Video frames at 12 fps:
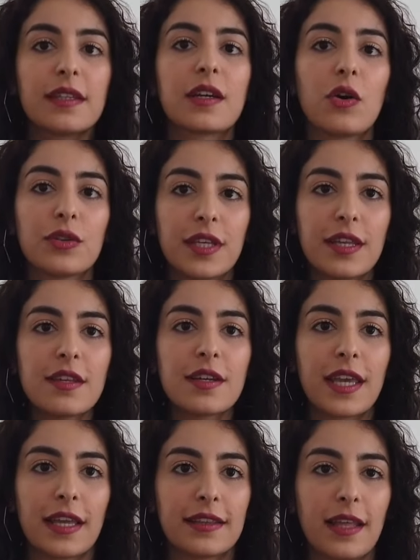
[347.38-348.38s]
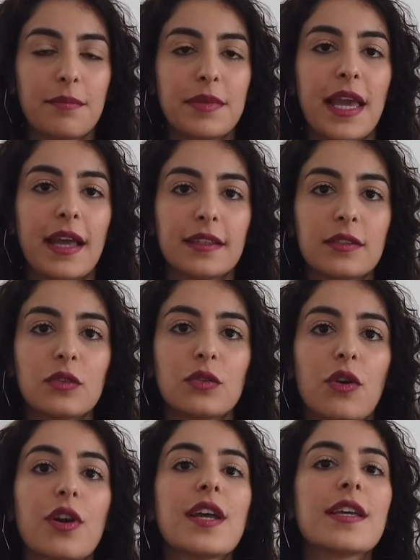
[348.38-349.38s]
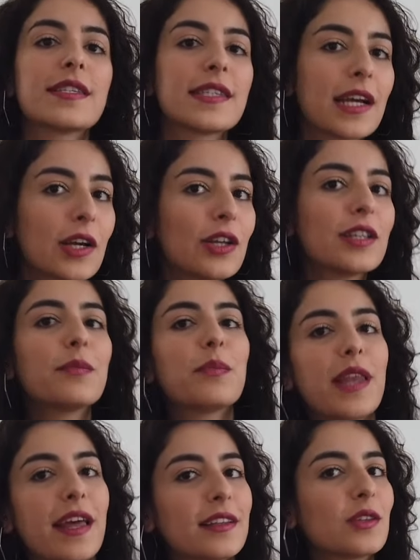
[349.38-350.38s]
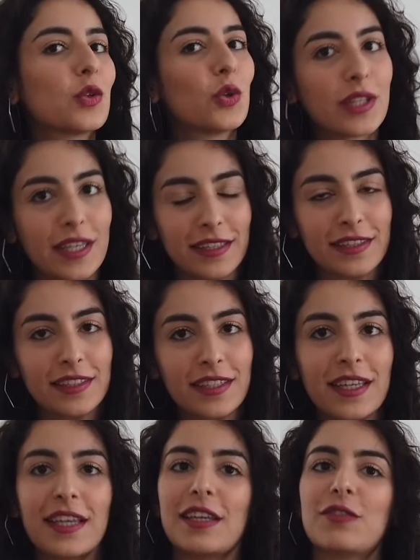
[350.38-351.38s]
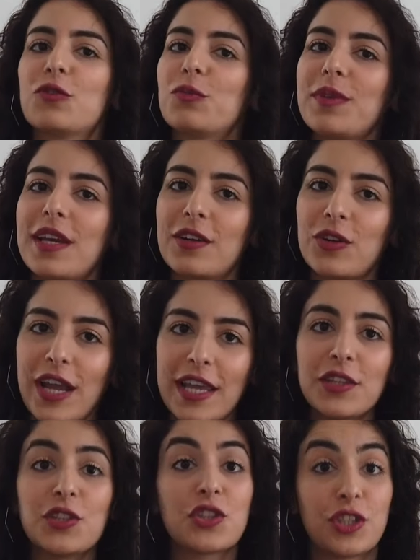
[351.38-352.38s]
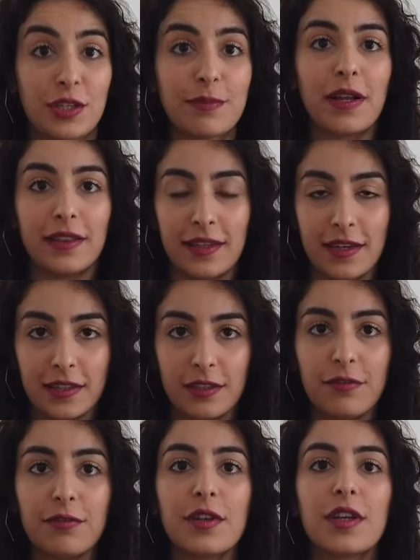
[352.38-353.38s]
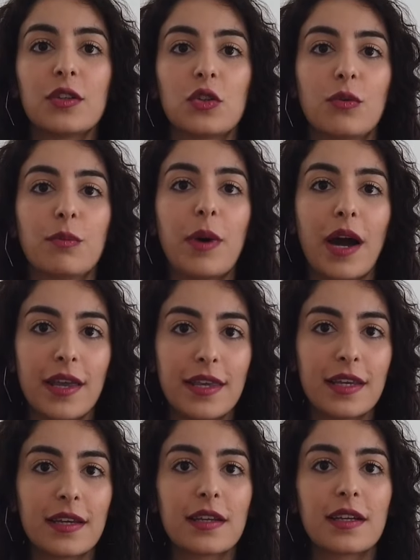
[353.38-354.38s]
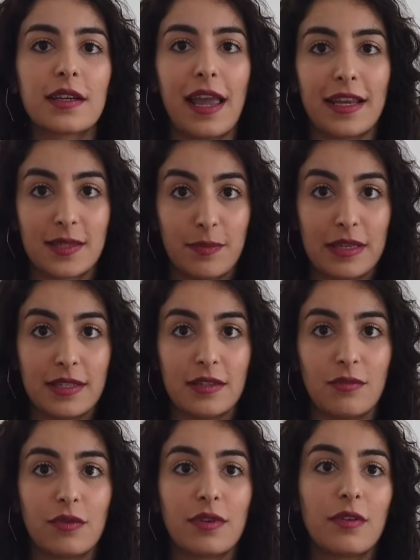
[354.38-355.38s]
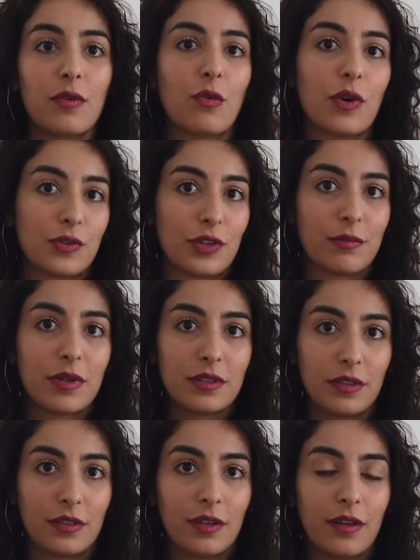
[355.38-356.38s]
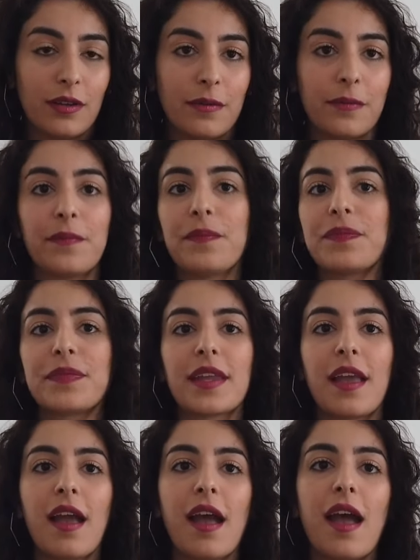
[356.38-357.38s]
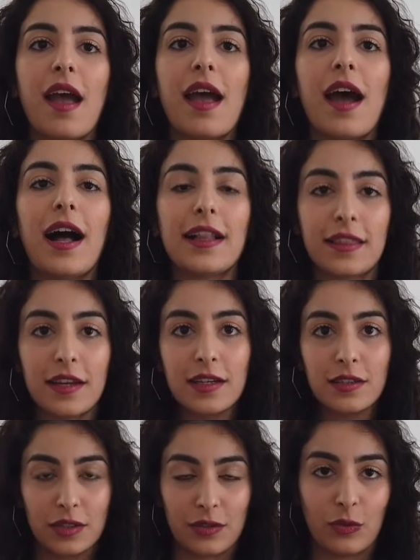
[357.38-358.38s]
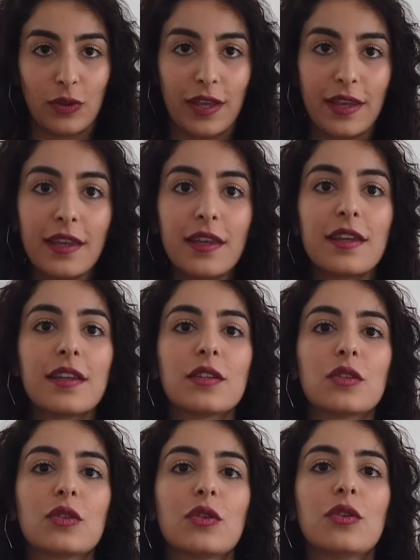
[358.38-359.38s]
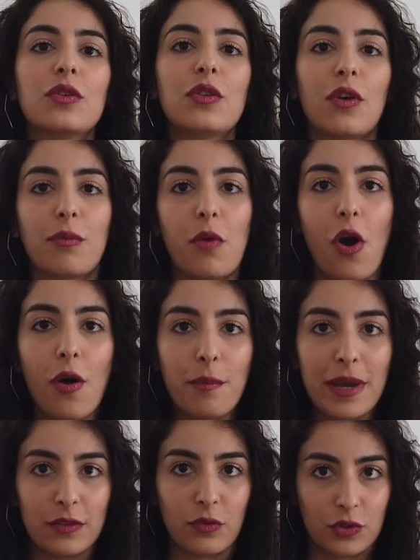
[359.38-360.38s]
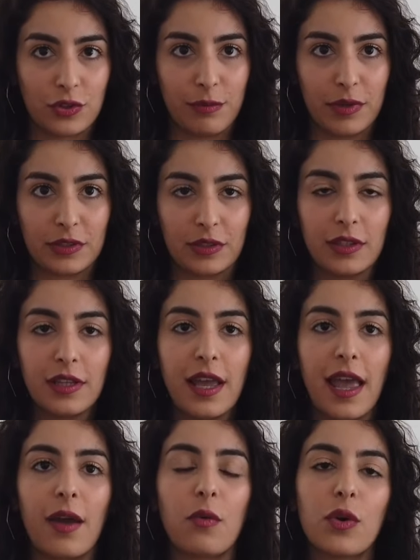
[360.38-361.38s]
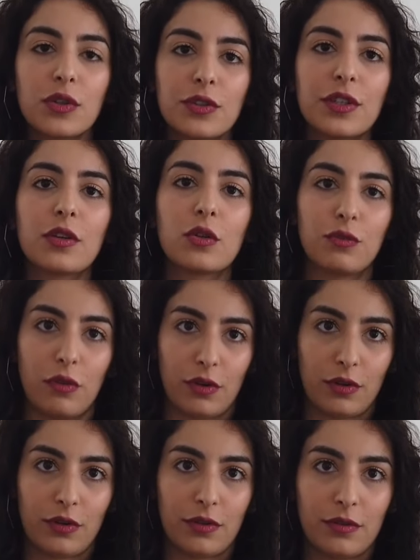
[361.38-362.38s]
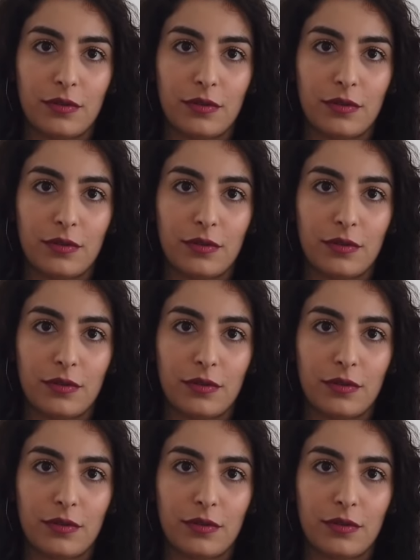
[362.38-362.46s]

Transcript: The container can then be added to your succulent plant toolkit. It would be a great, cheap alternative to buying an expensive watering bottle. Alternatively to your homemade watering bottle, a watering could work.